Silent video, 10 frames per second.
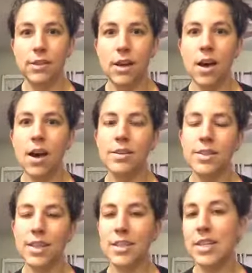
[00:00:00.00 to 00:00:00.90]
uh,
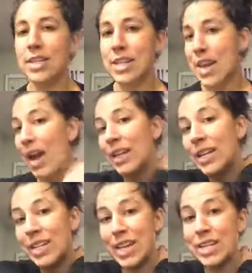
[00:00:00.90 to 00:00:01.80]
60 to
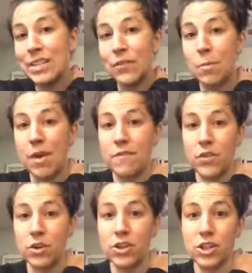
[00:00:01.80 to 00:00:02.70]
90 days for my
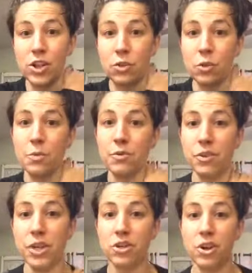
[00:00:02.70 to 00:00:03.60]
first group of
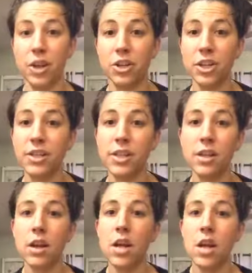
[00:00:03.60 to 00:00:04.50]
reintroductions
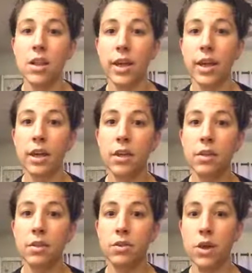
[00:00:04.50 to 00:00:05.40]
and like
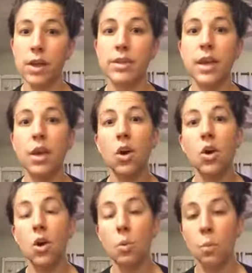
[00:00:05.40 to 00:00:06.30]
that's like
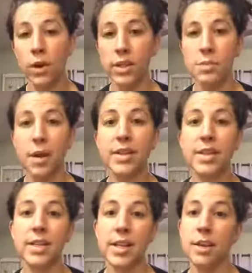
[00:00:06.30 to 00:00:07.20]
one spice
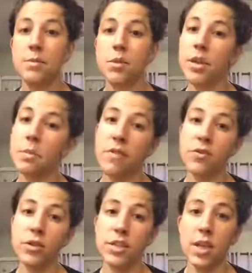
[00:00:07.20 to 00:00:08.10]
at a time so like my
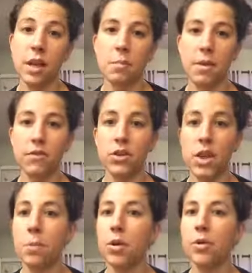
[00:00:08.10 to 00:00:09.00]
first thing my first
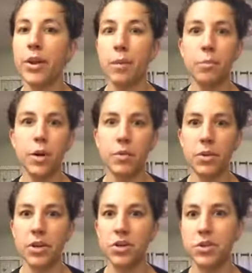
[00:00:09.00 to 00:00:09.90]
couple that i'm gonna
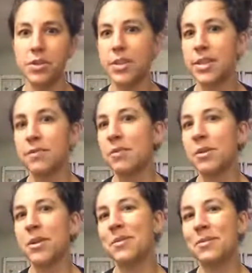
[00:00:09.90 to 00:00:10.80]
reintroduce since
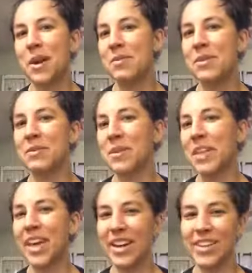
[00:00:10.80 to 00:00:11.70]
everyone everyone
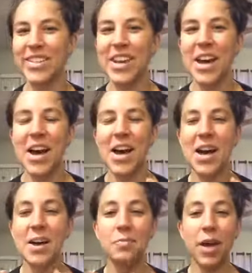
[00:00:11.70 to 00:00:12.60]
really cares
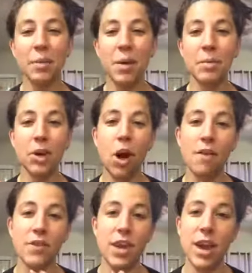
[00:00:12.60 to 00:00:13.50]
uh, black pepper
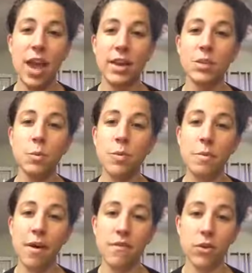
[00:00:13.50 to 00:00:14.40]
coffee and eggs will be
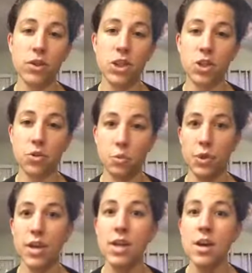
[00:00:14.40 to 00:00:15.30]
my first
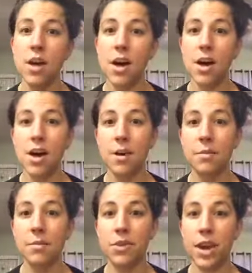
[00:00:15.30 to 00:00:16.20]
three
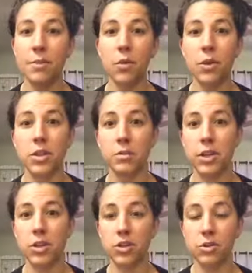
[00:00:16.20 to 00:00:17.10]
um, that i'm going to
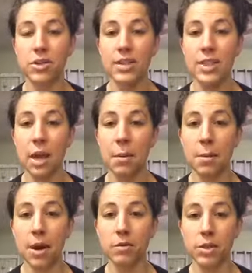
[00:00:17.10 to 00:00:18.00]
reintroduce and see how my
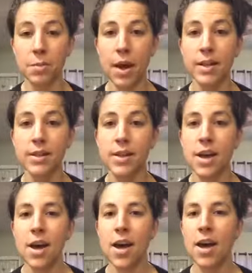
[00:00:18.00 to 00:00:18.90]
body responds
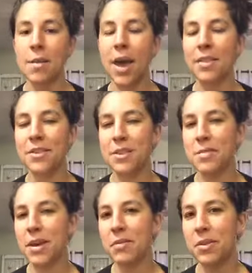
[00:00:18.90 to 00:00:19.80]
um, i have this
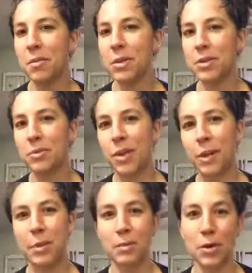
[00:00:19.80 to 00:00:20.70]
debate whether i'm gonna do
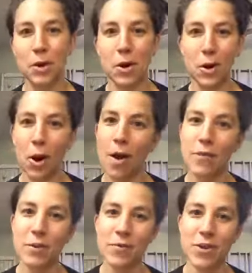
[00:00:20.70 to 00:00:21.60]
black pepper or
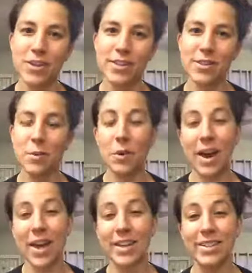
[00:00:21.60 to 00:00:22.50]
coffee first
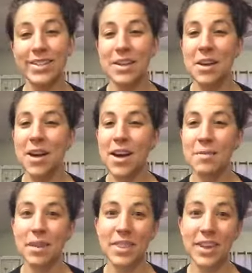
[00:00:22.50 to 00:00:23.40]
or eggs
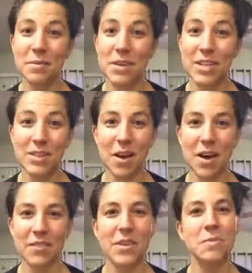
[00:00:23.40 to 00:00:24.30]
um, i think i'm gonna do
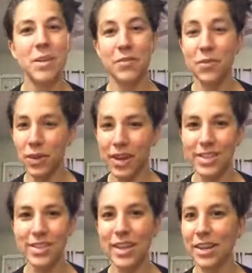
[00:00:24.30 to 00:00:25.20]
coffee but if you
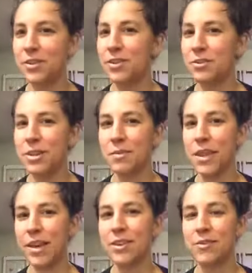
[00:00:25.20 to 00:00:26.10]
guys think i should do
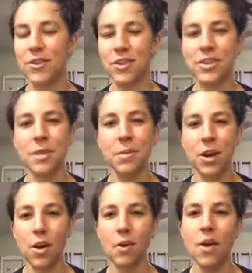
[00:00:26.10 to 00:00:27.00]
something else first let me
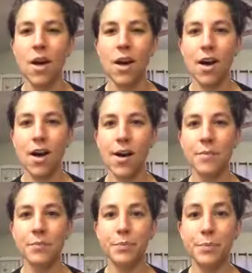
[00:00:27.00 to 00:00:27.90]
know
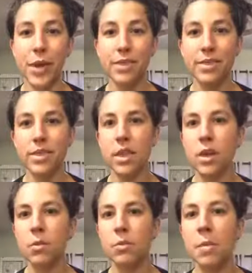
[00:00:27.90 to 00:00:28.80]
um, but
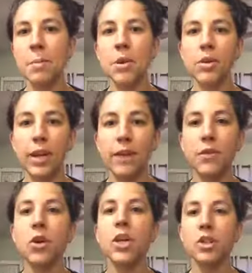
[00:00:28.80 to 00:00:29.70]
remember, like if
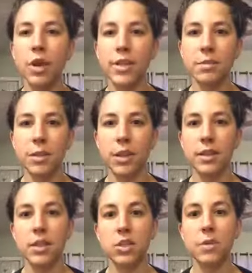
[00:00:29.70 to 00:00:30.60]
you're going to try something
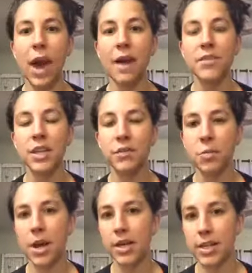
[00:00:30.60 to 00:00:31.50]
like this, you have to give your
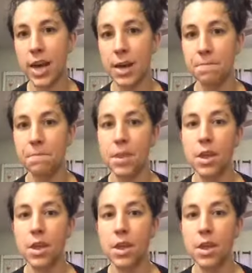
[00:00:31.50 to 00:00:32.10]
body time.